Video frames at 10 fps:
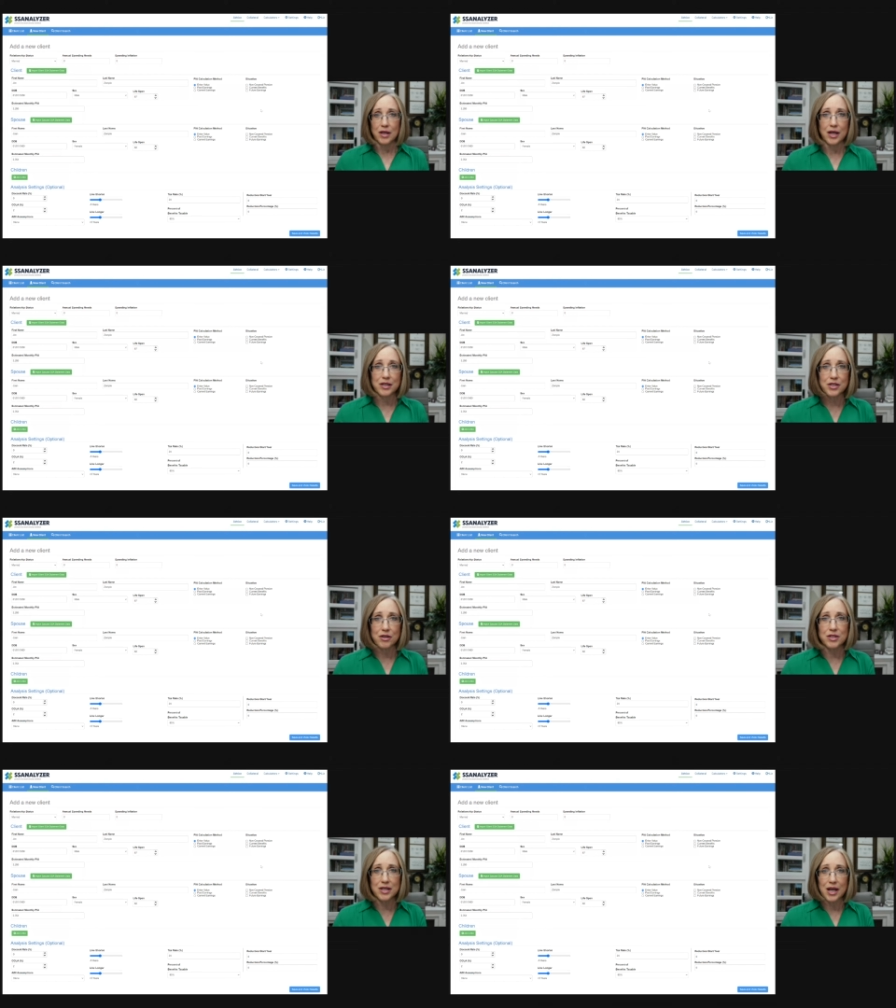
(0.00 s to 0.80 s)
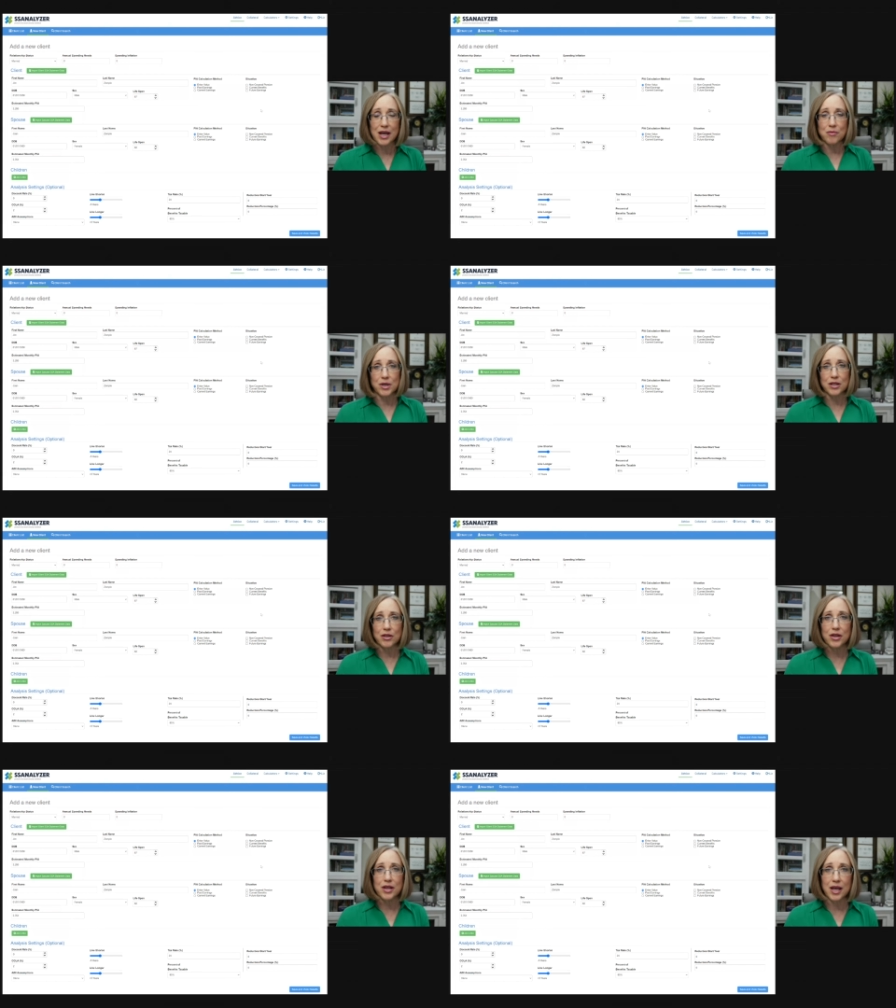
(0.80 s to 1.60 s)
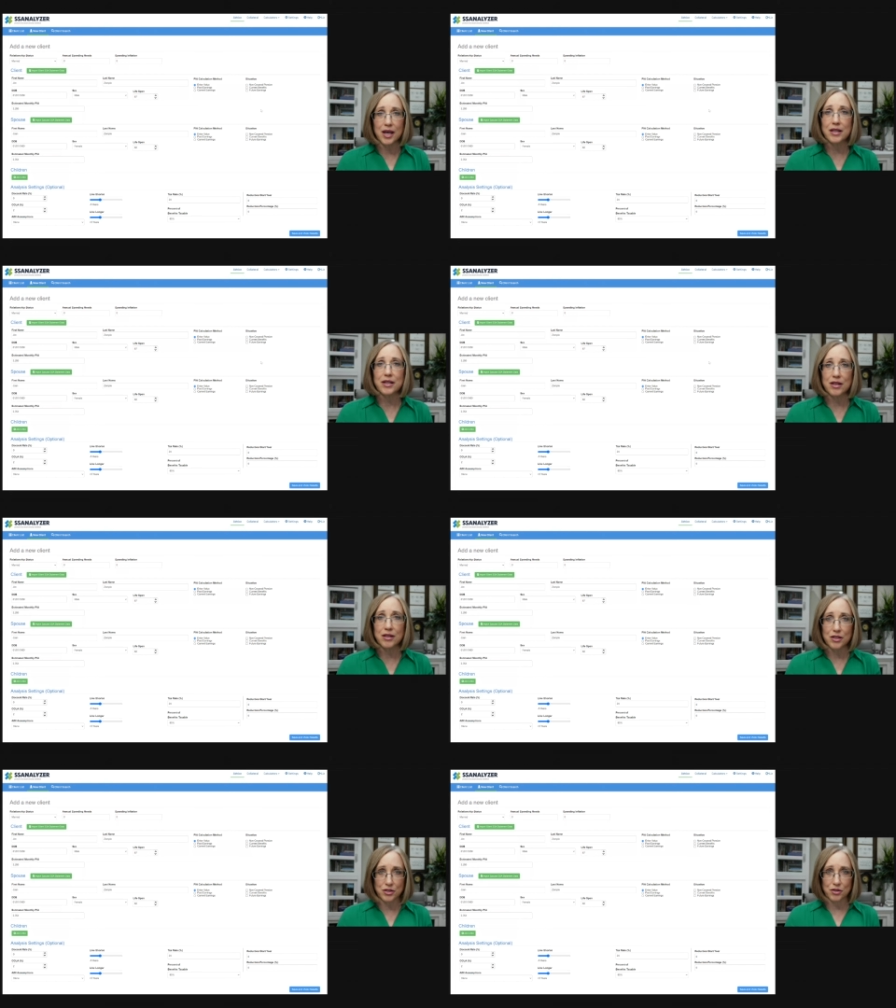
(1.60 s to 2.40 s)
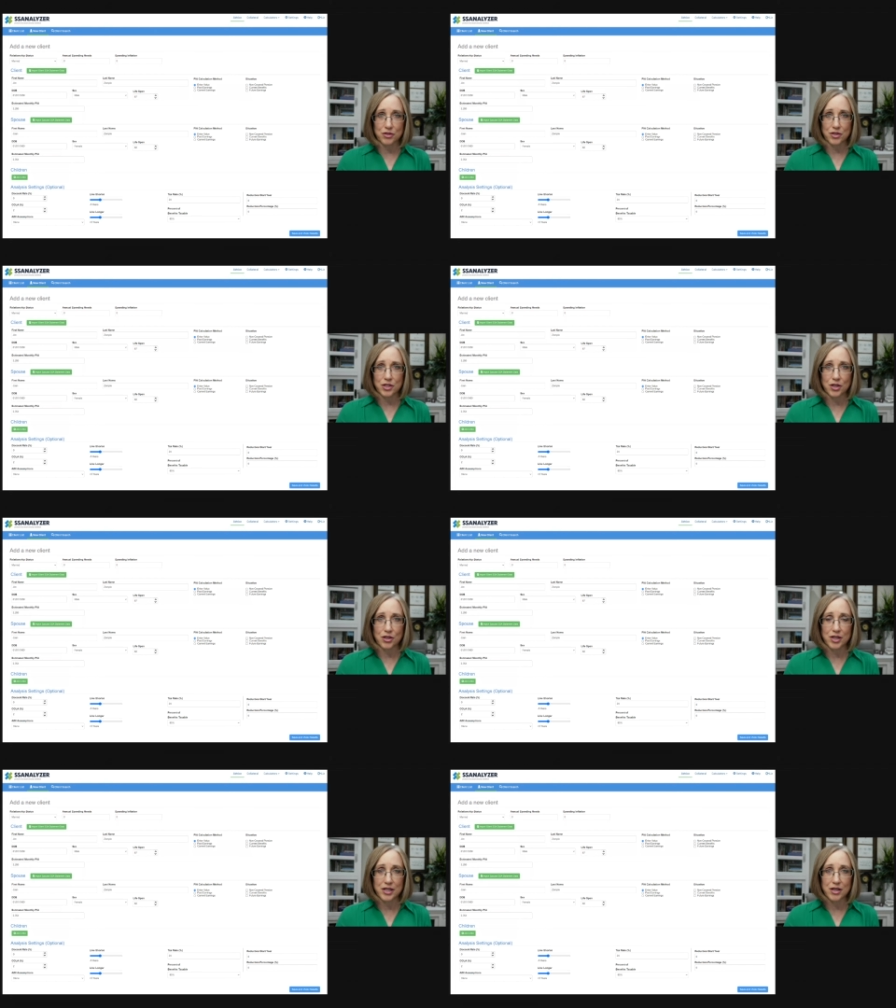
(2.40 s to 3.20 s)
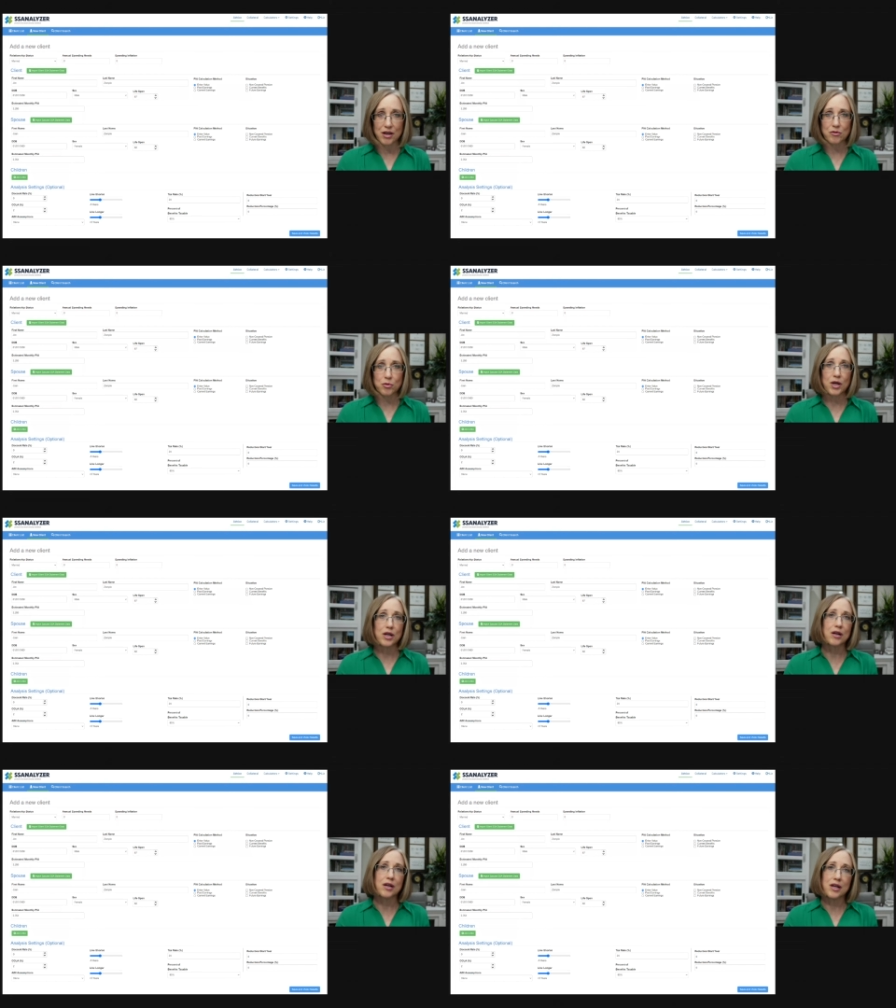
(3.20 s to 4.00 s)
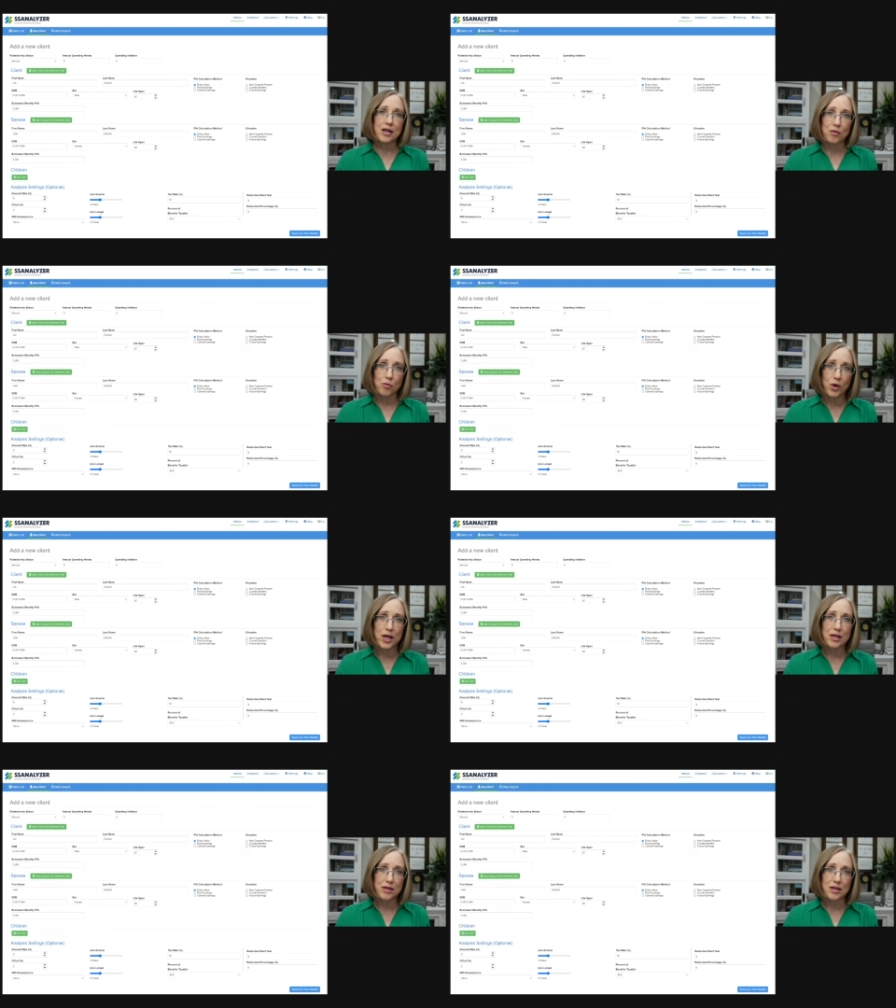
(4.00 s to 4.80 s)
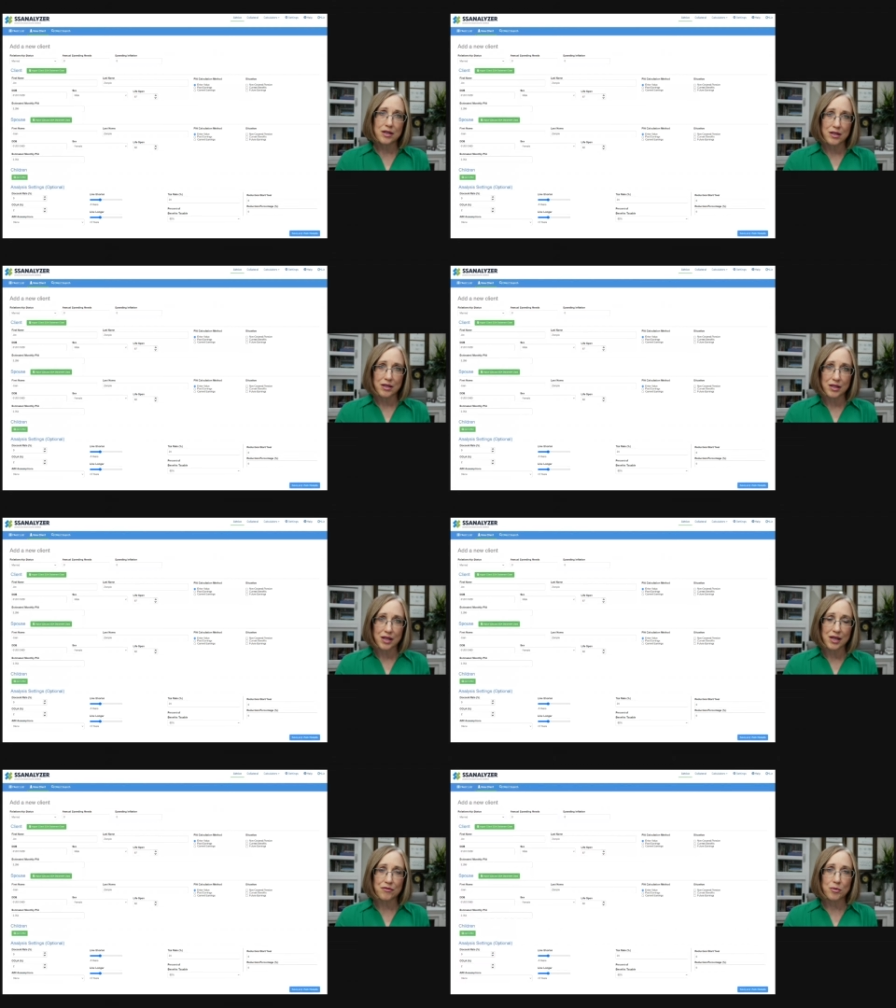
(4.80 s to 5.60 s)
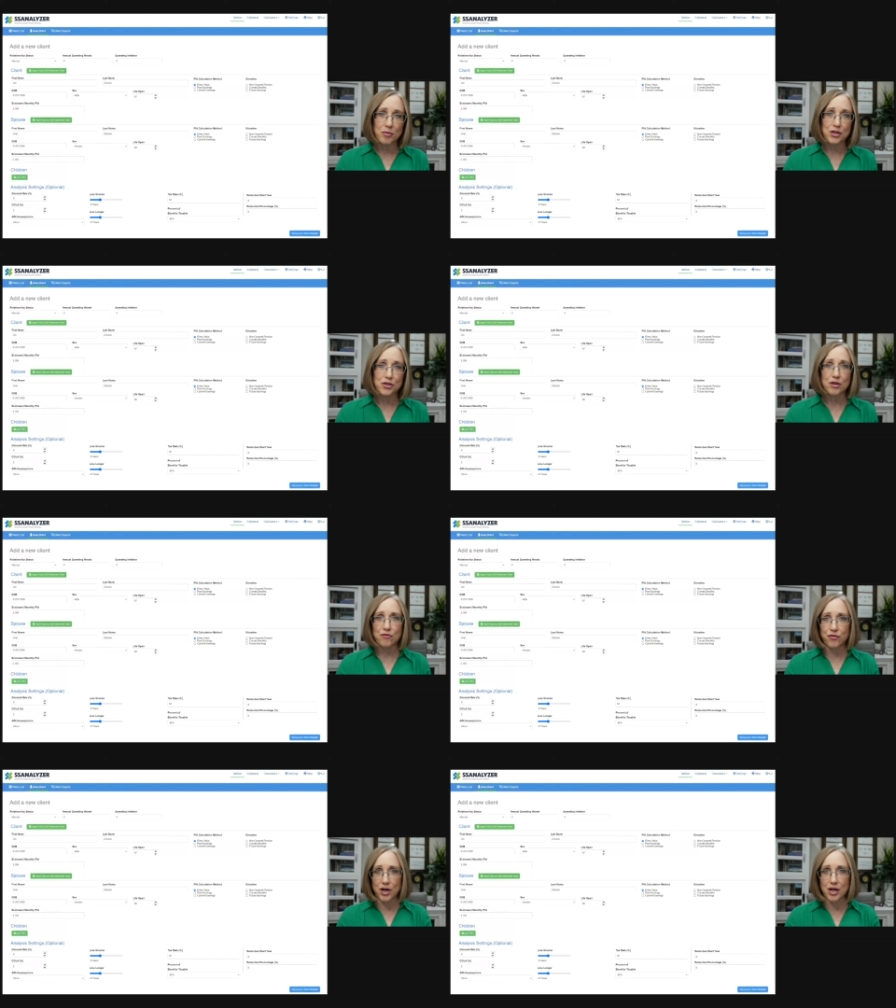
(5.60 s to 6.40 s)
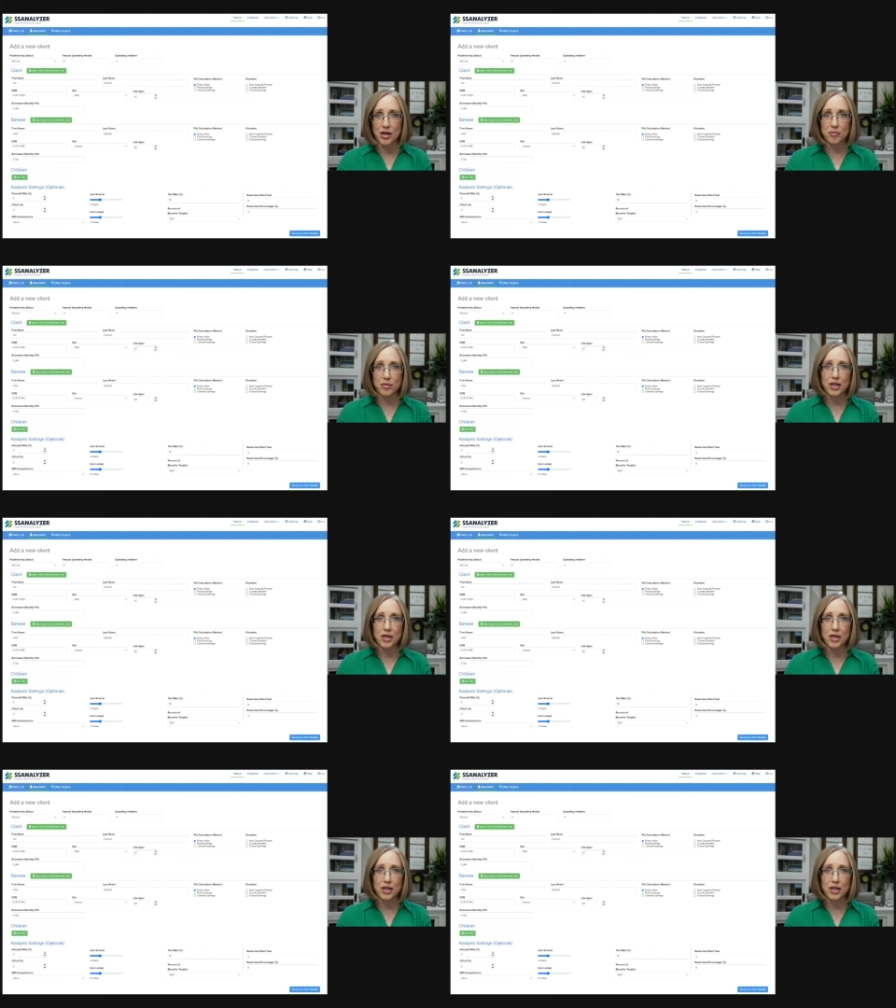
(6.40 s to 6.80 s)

And so today I want to look at the Social Security software with the information from